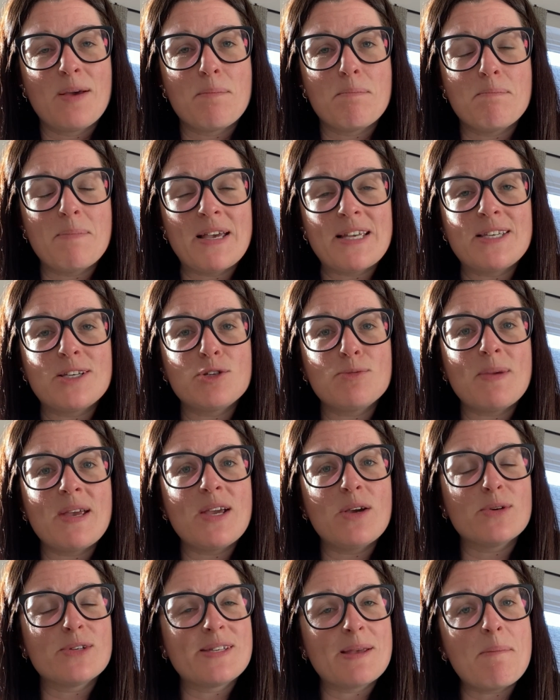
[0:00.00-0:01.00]
Message
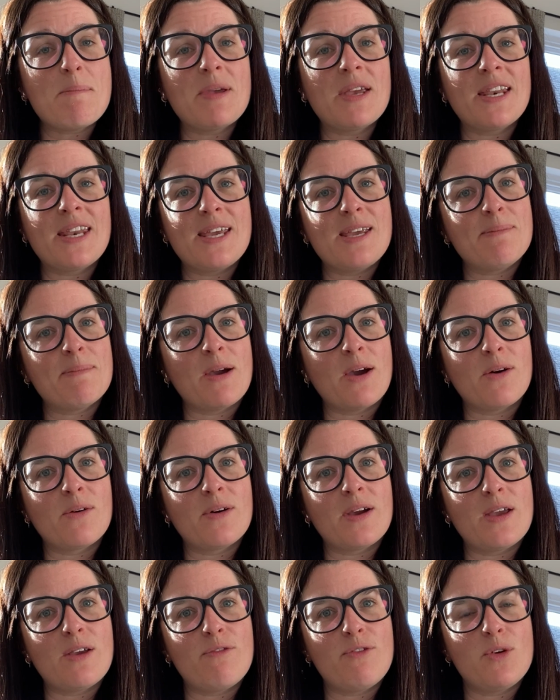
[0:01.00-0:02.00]
me or send me an
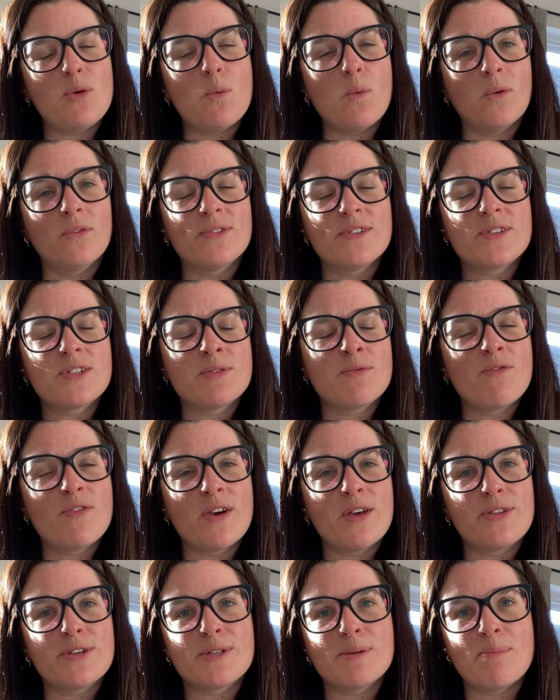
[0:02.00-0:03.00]
email if you want some
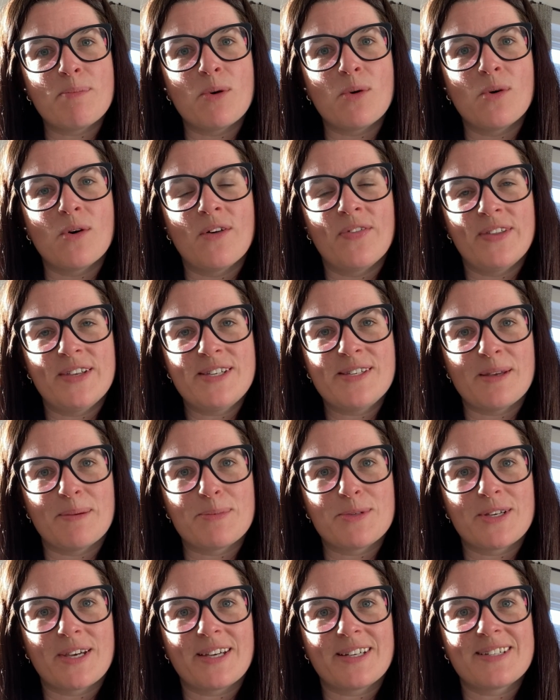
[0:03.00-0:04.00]
further support on this
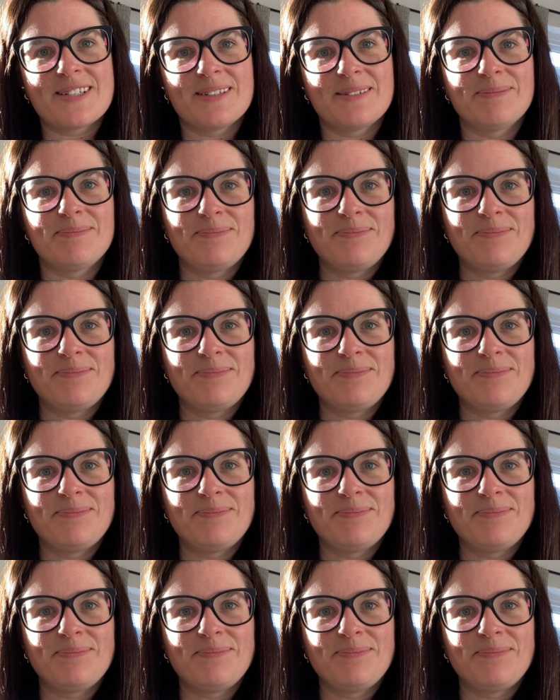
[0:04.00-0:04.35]
subject.